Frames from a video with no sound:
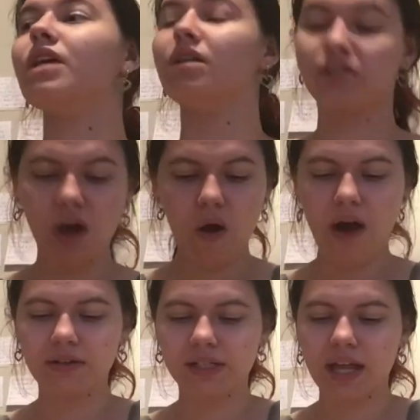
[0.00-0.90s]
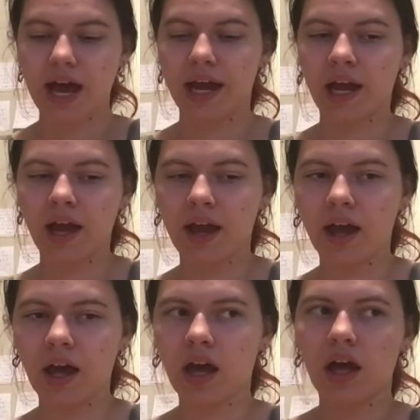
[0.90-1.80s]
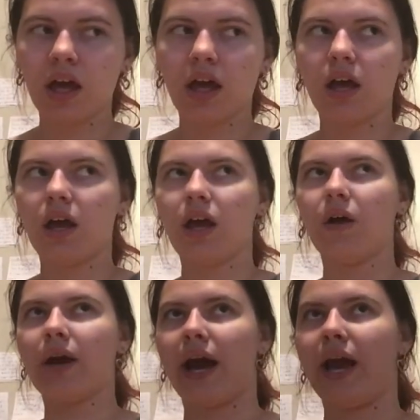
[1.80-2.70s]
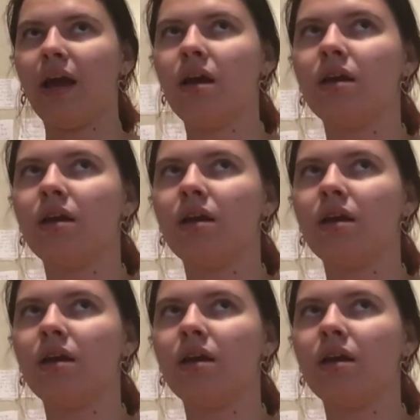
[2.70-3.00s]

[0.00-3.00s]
So I was like, okay.